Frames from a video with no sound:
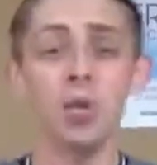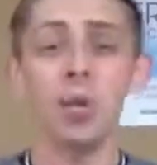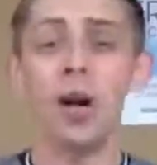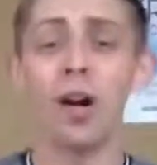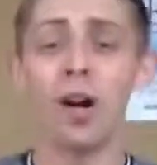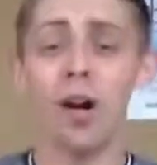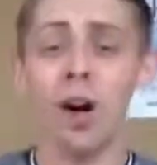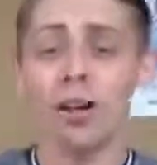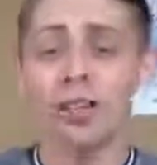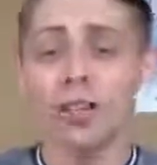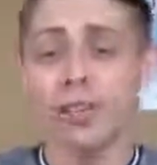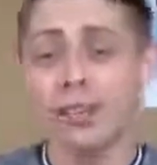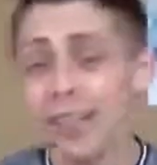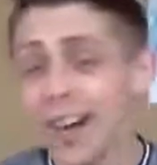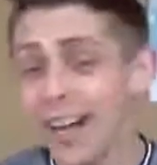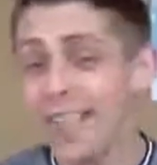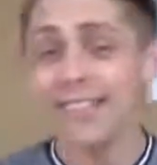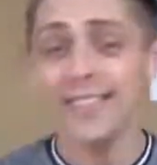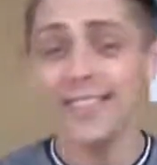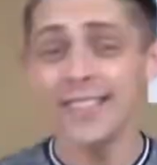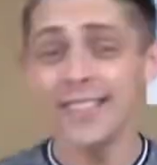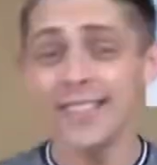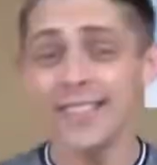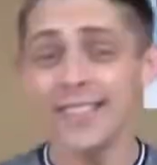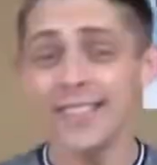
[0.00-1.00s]
where our
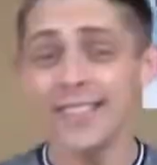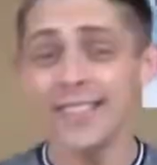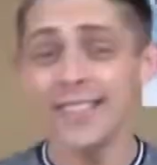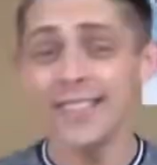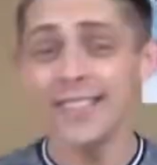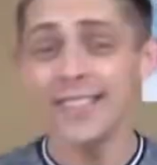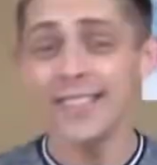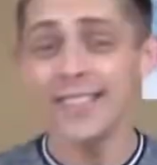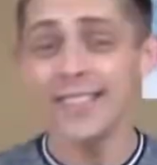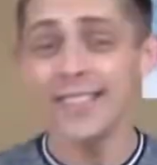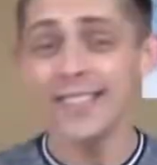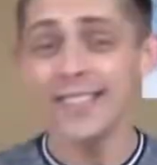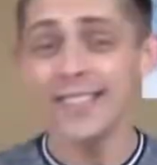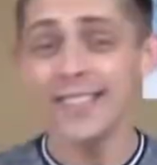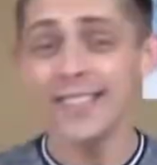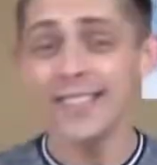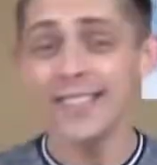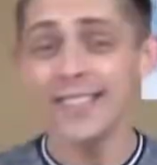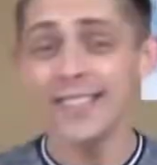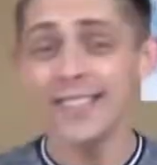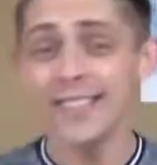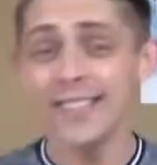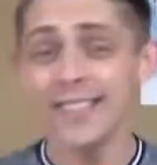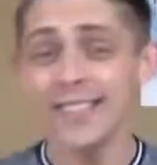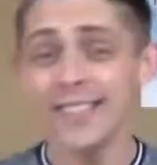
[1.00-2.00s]
divisiveness comes
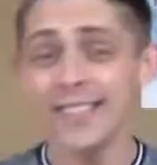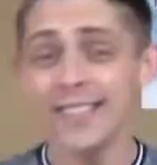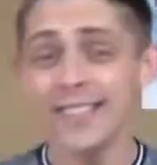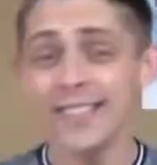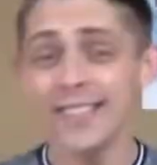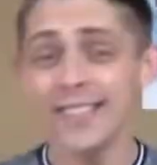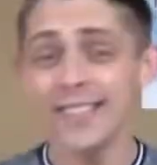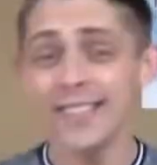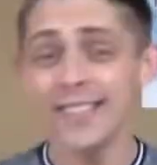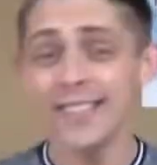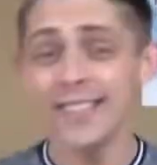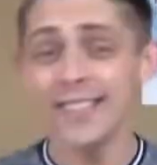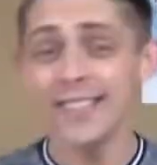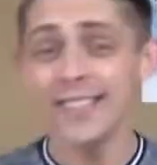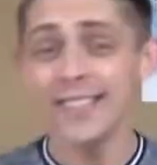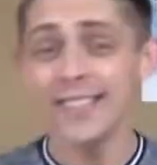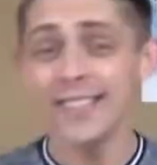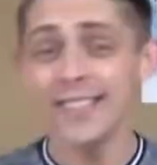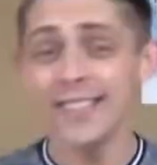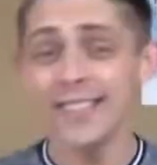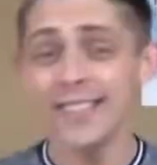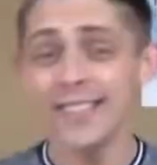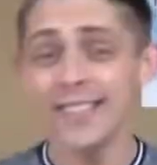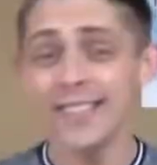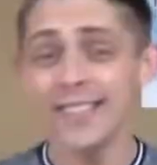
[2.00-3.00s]
from. And we
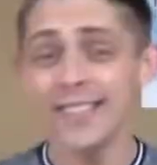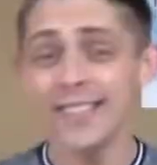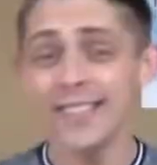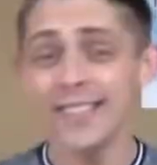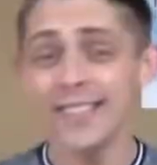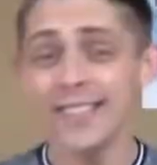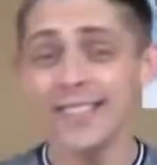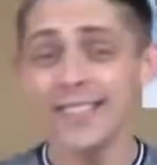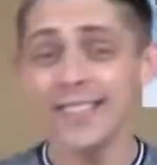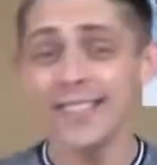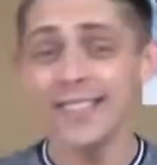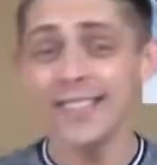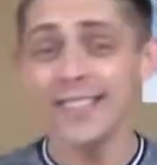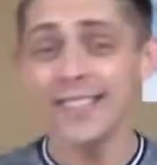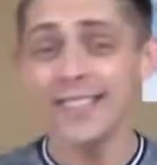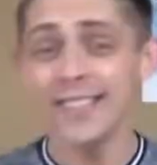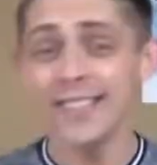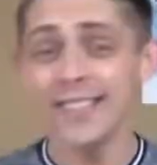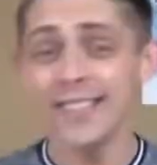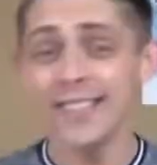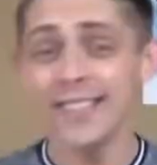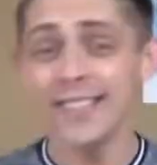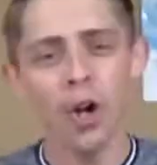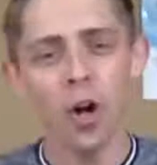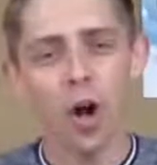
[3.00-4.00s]
must realize that
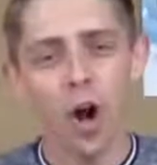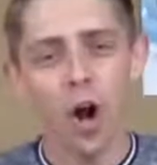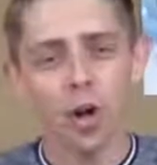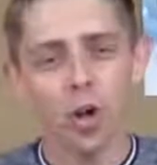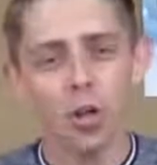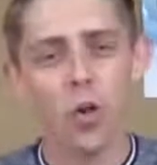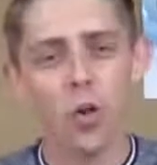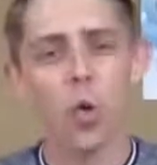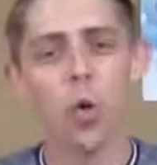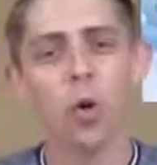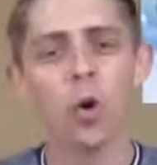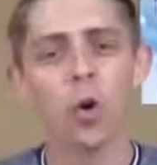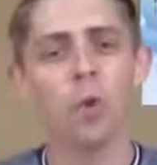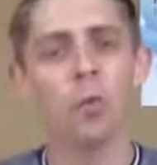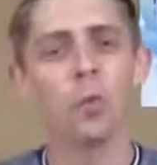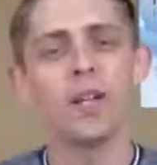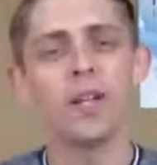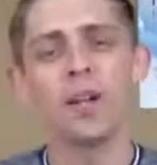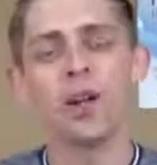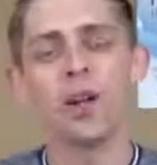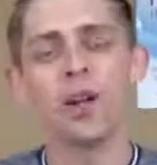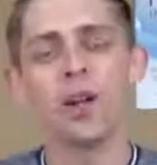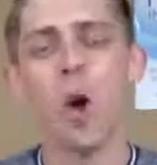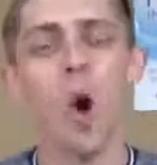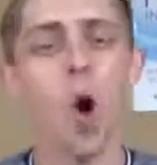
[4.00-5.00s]
at our core,
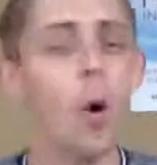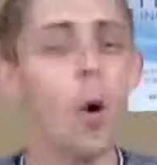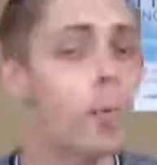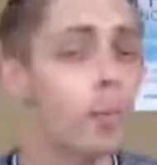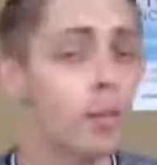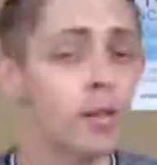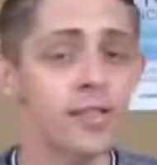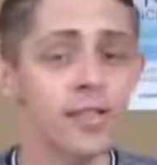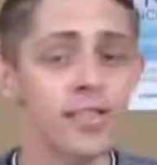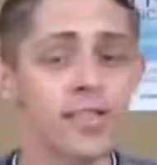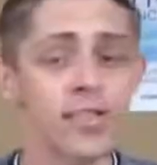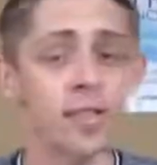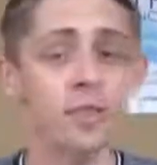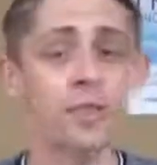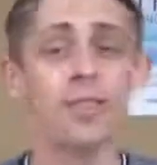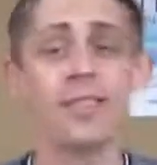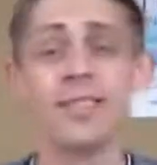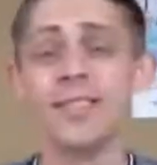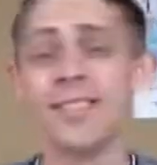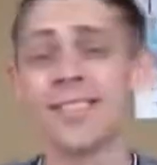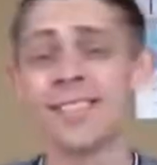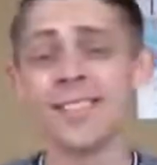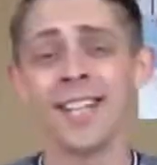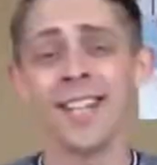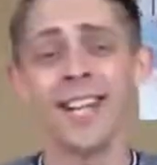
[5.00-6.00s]
we are all
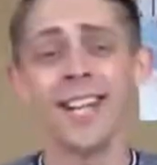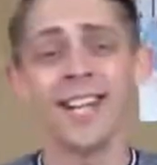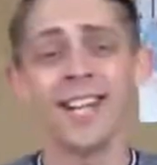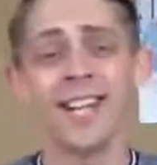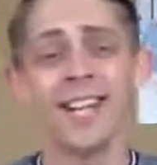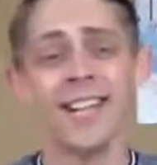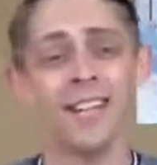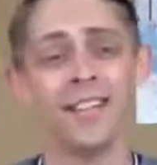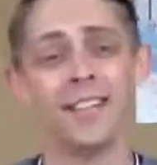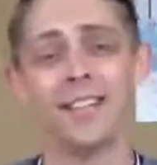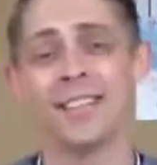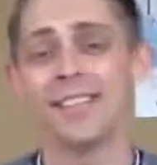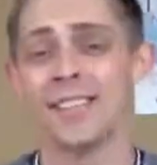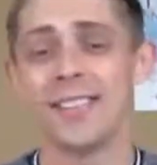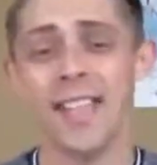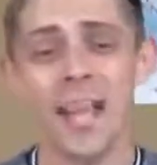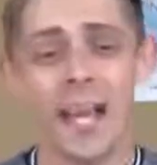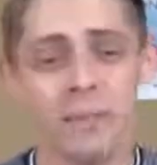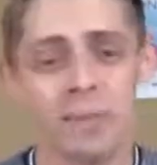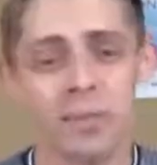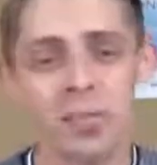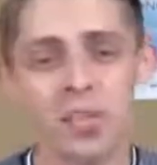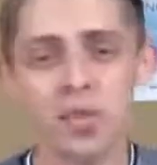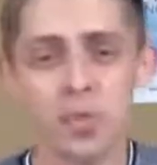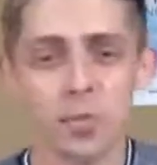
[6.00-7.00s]
participants in the
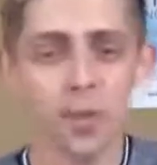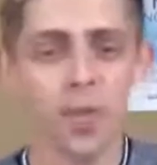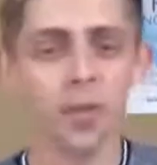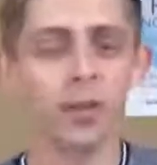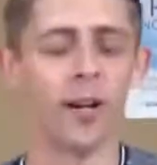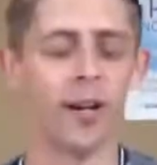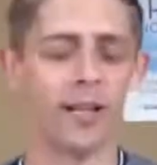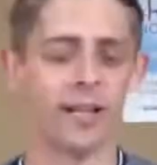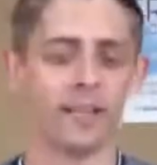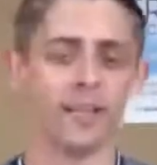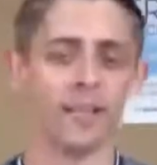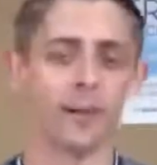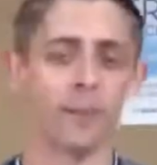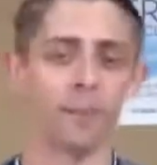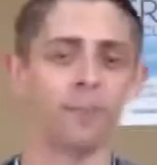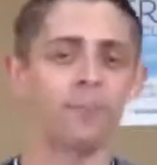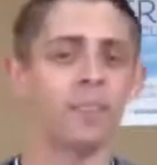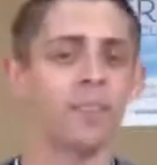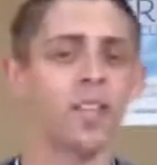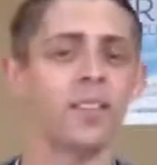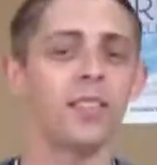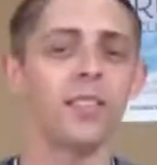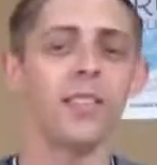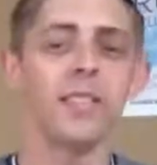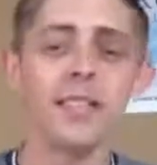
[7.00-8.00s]
same spirit,
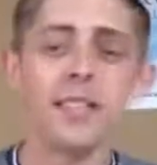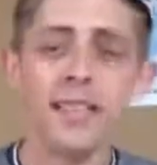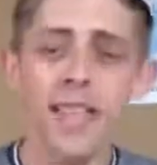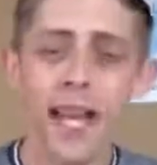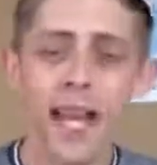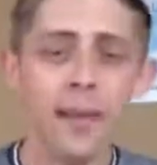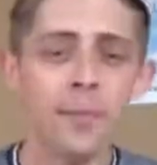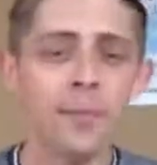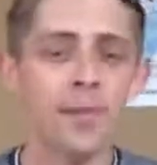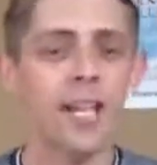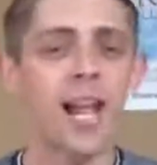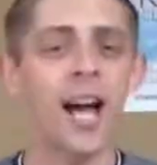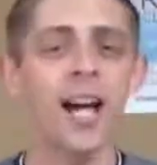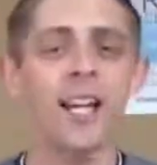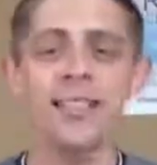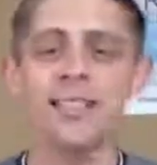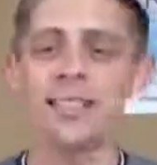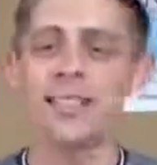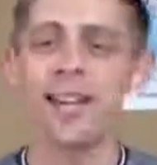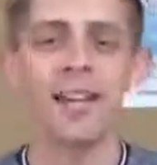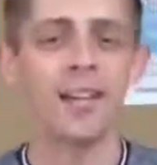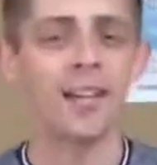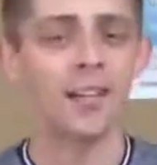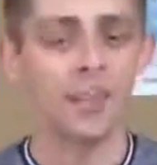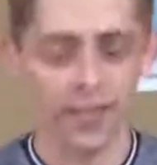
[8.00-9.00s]
in the same
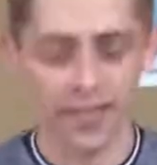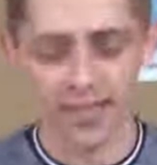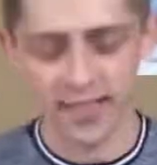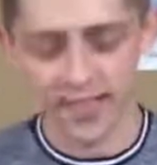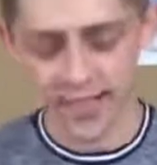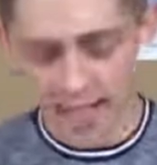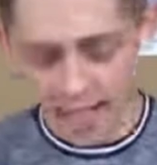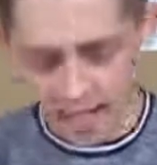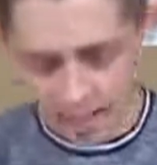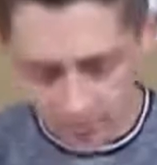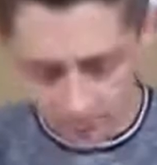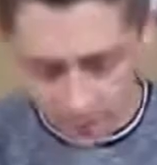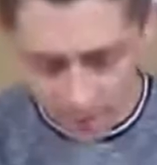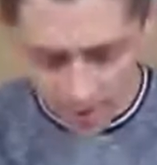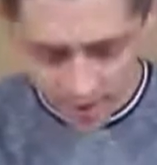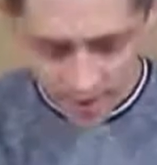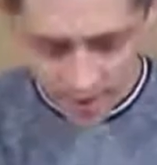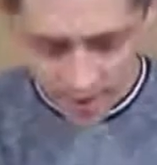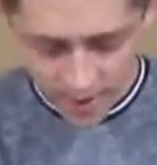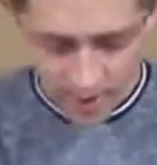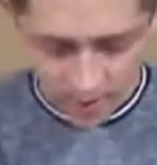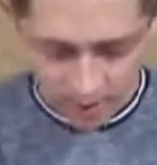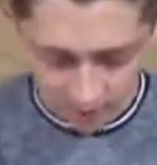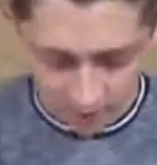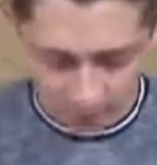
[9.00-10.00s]
light, and in the same
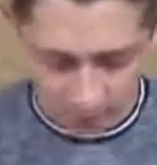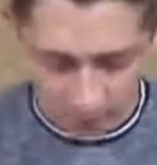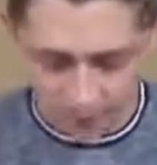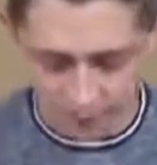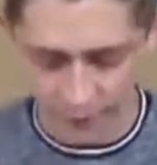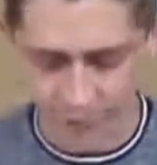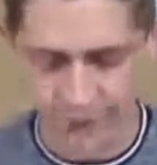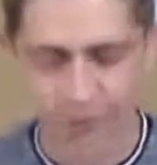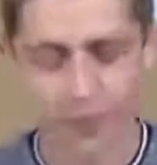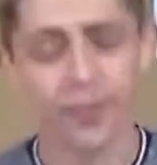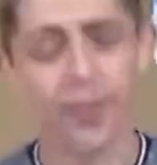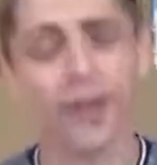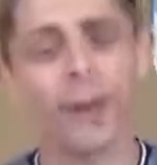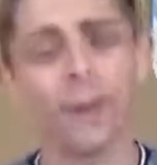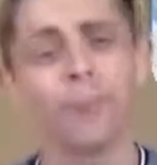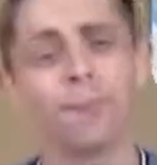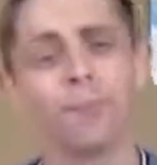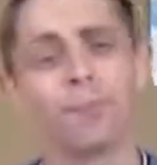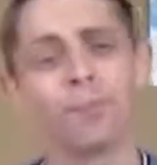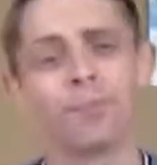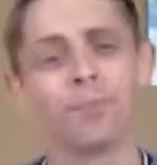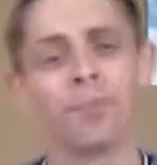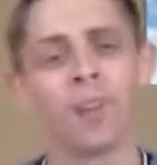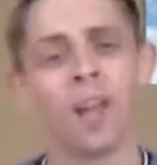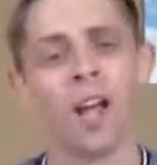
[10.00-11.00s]
life.
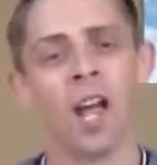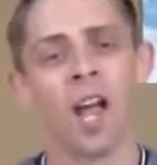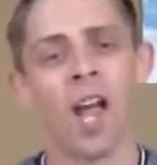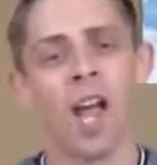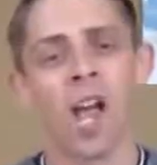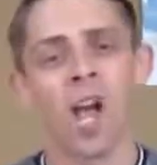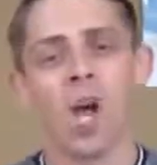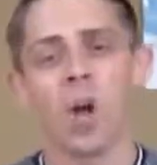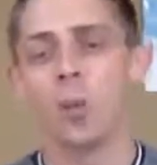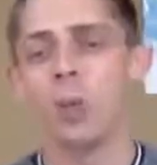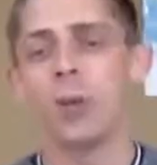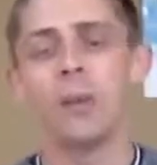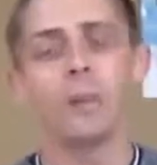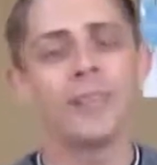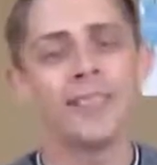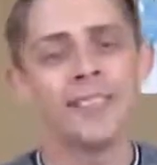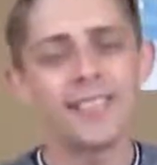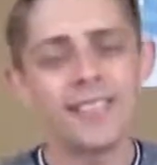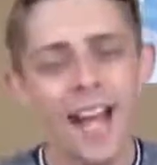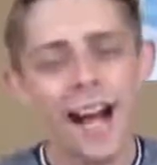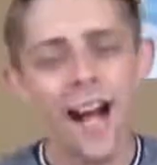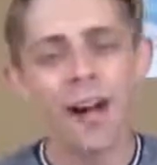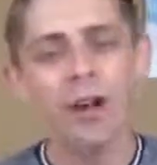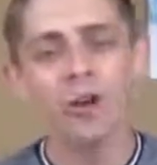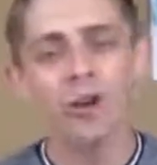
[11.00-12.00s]
We must
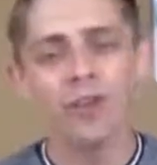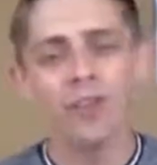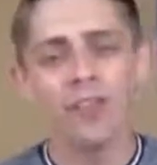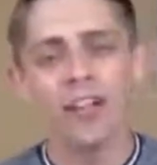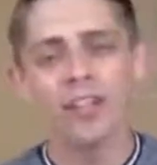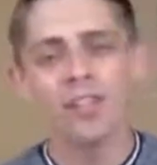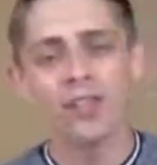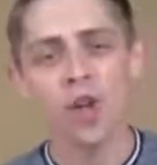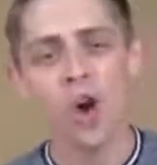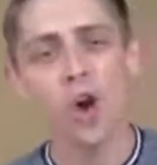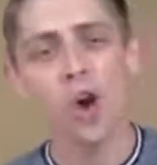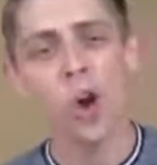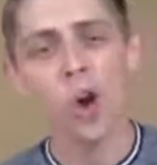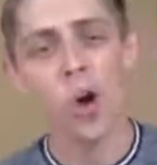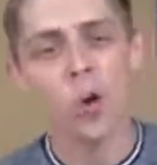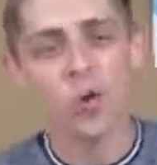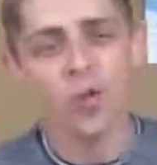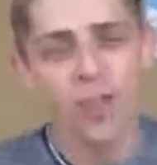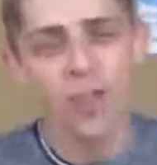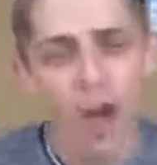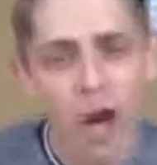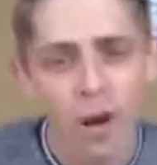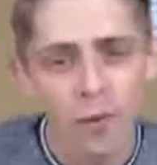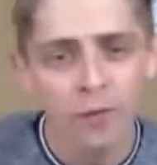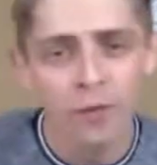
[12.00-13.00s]
sacrifice our
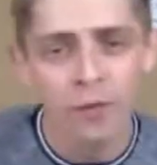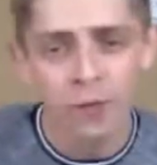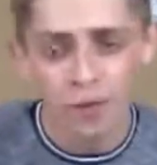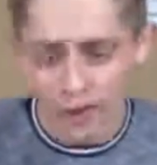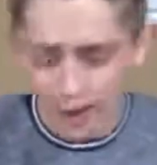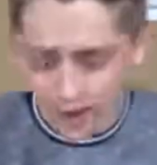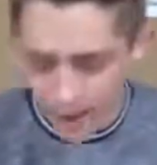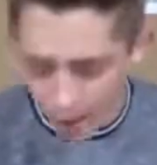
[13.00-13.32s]
own comfort